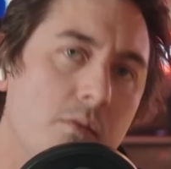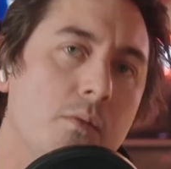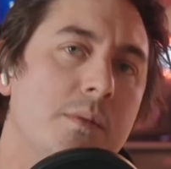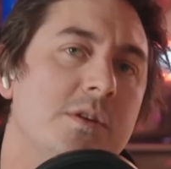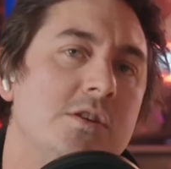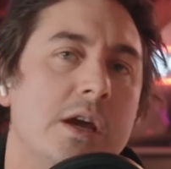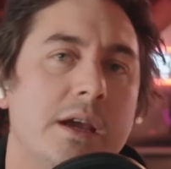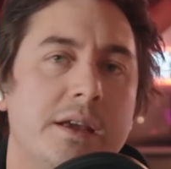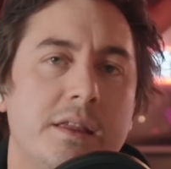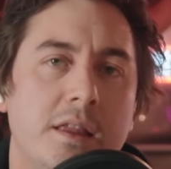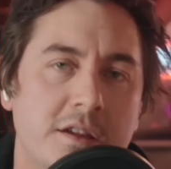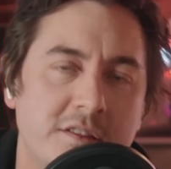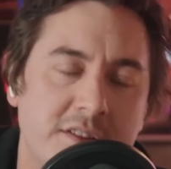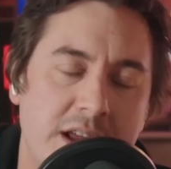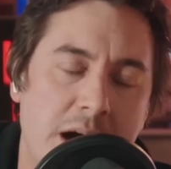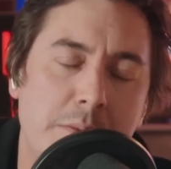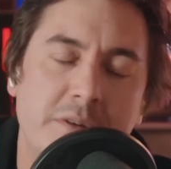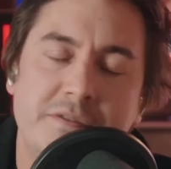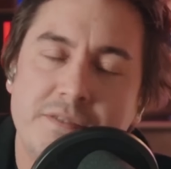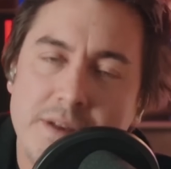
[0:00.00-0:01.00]
We'll be checking those
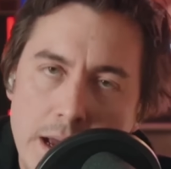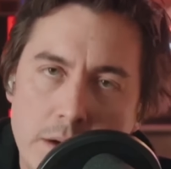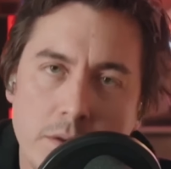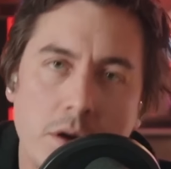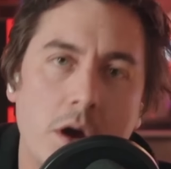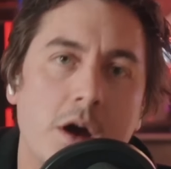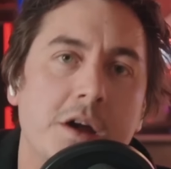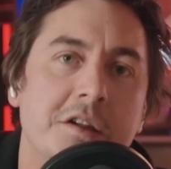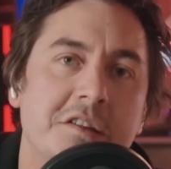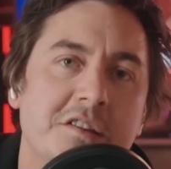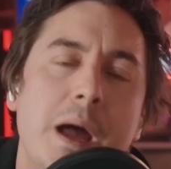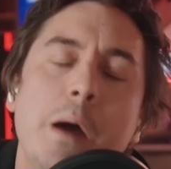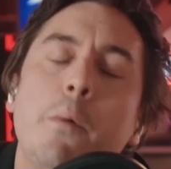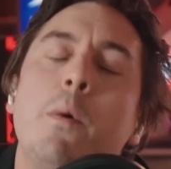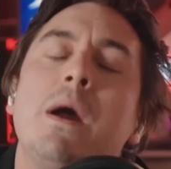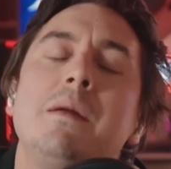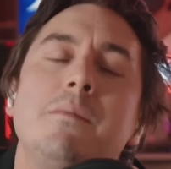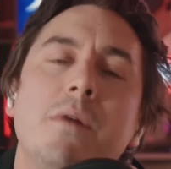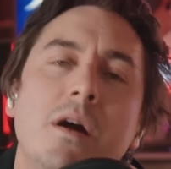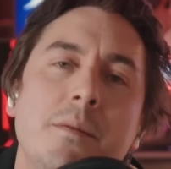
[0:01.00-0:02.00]
out. But for now, guys, no matter
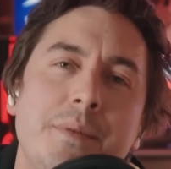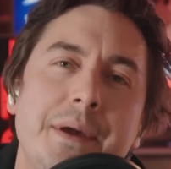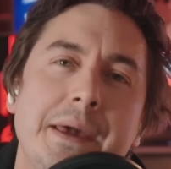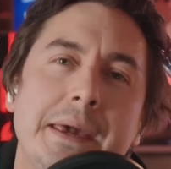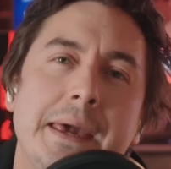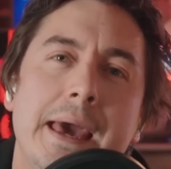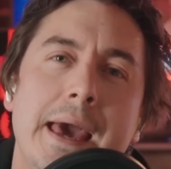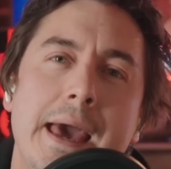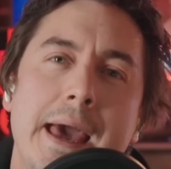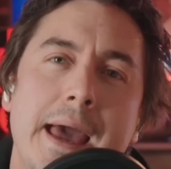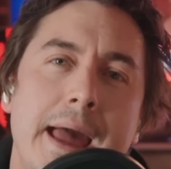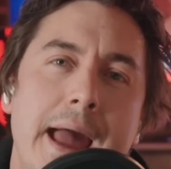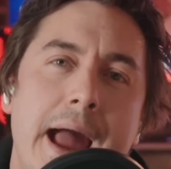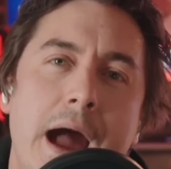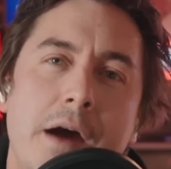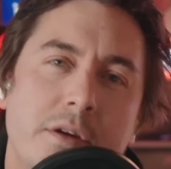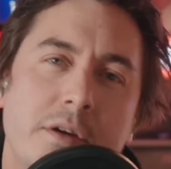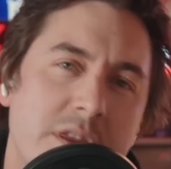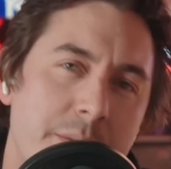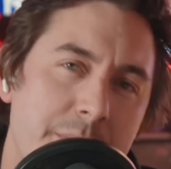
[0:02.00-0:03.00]
where you might be,
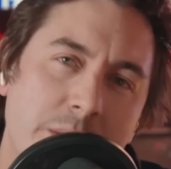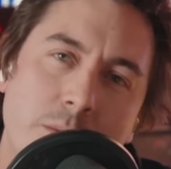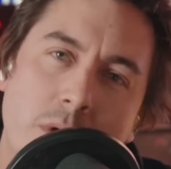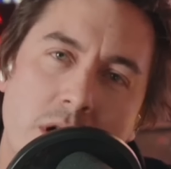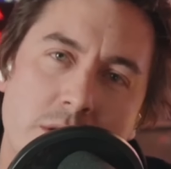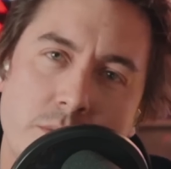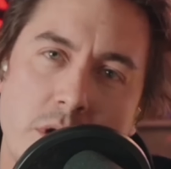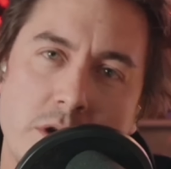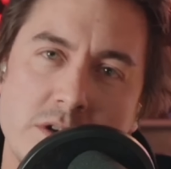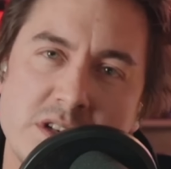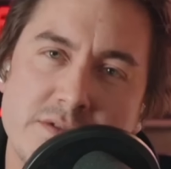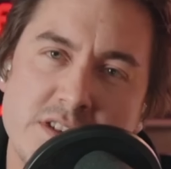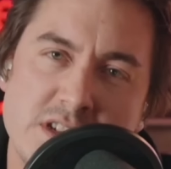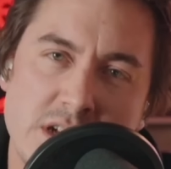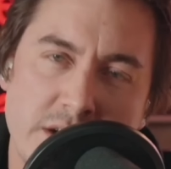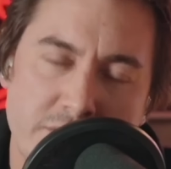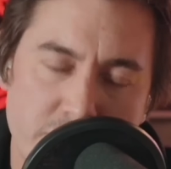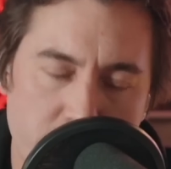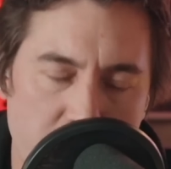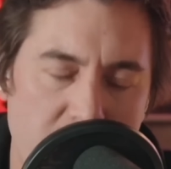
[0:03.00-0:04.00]
out there in the big wide world, have
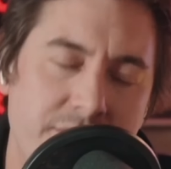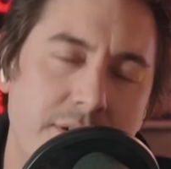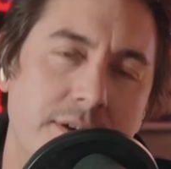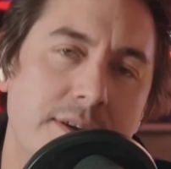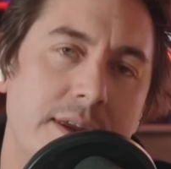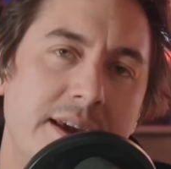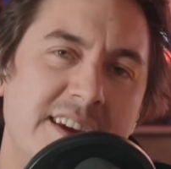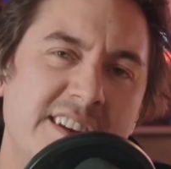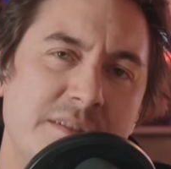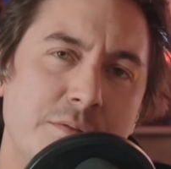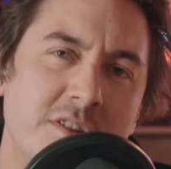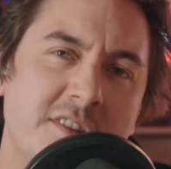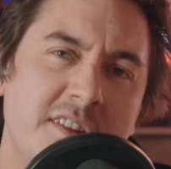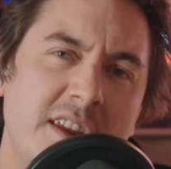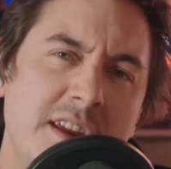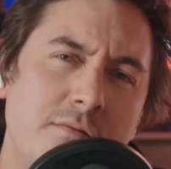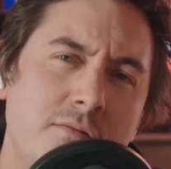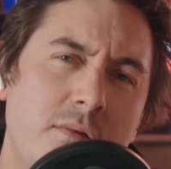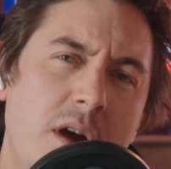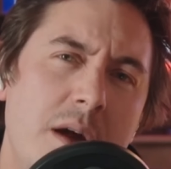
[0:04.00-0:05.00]
yourself a great few days. We'll
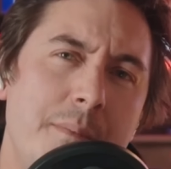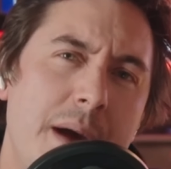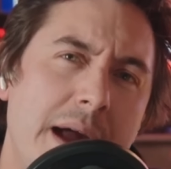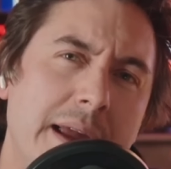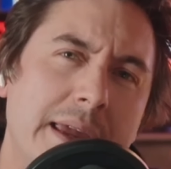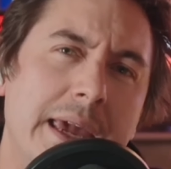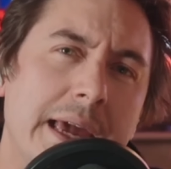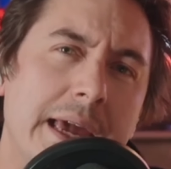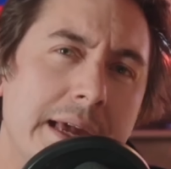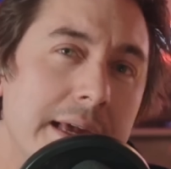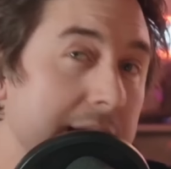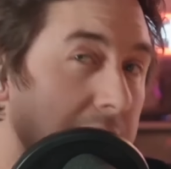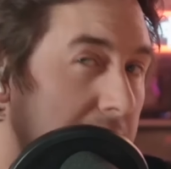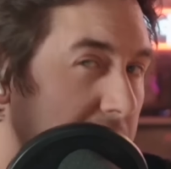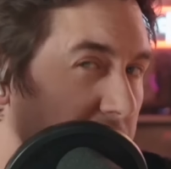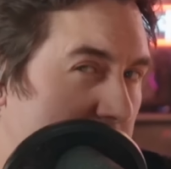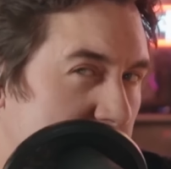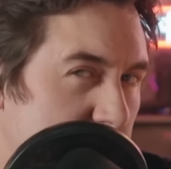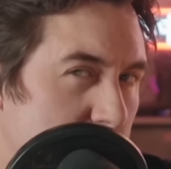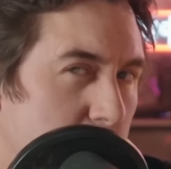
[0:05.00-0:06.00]
see you right back here
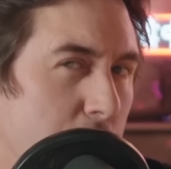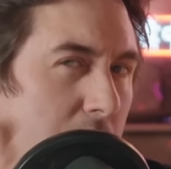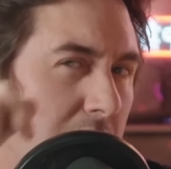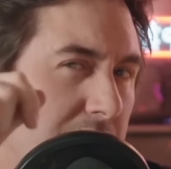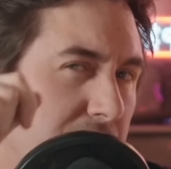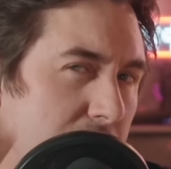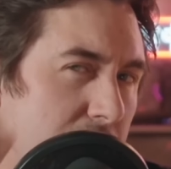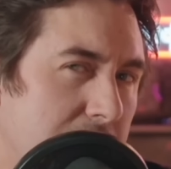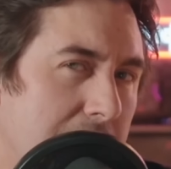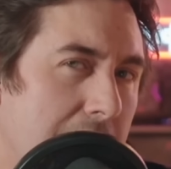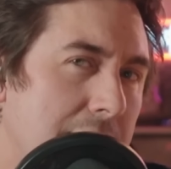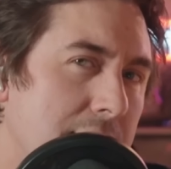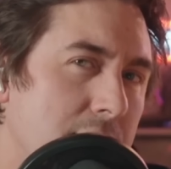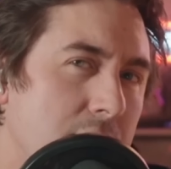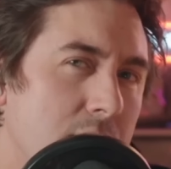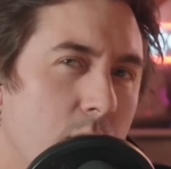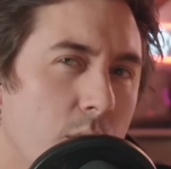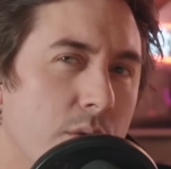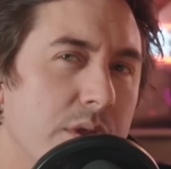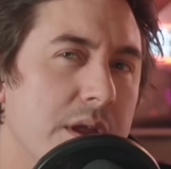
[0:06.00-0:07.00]
to do it all over again
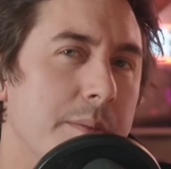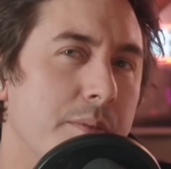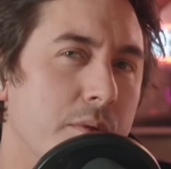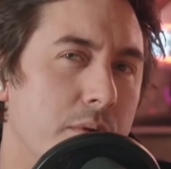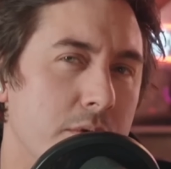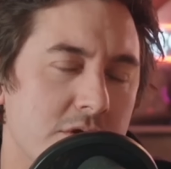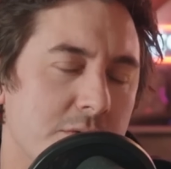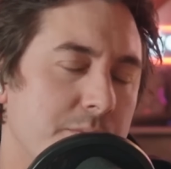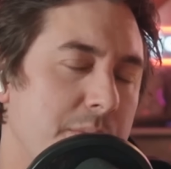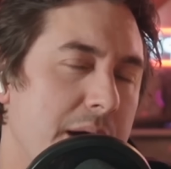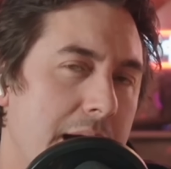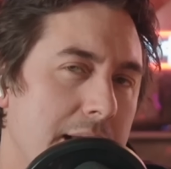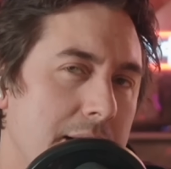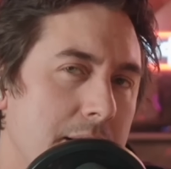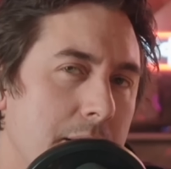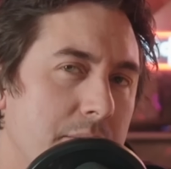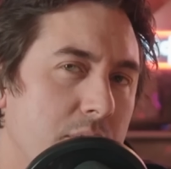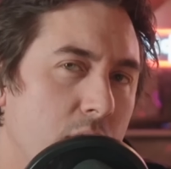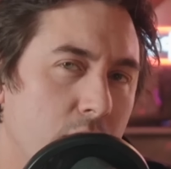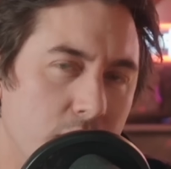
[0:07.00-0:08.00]
on the Abroad
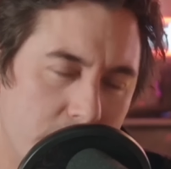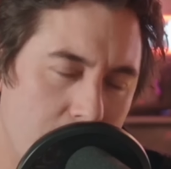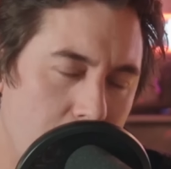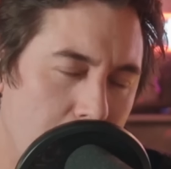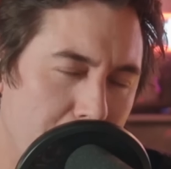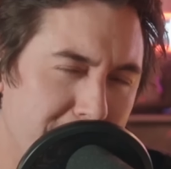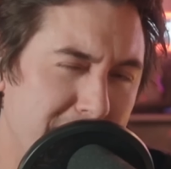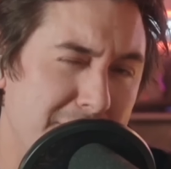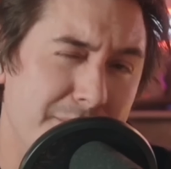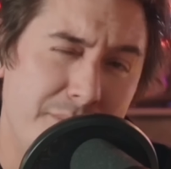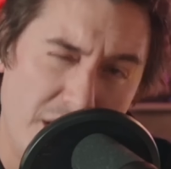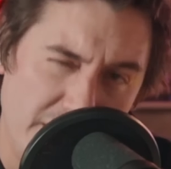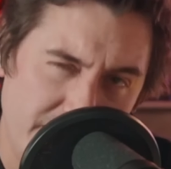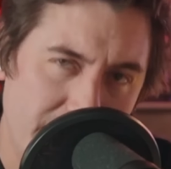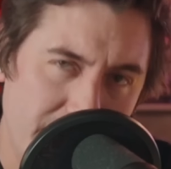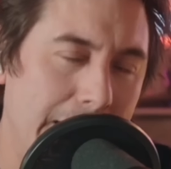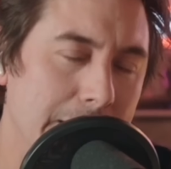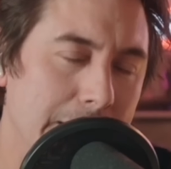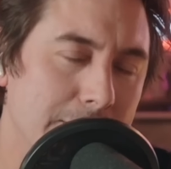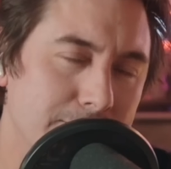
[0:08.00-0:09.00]
Japan podcast. Bye
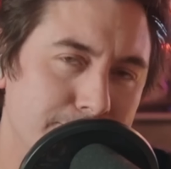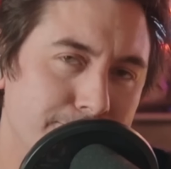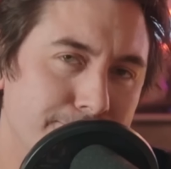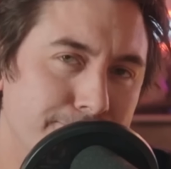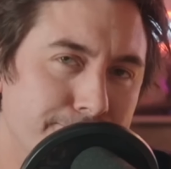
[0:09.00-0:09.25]
for now.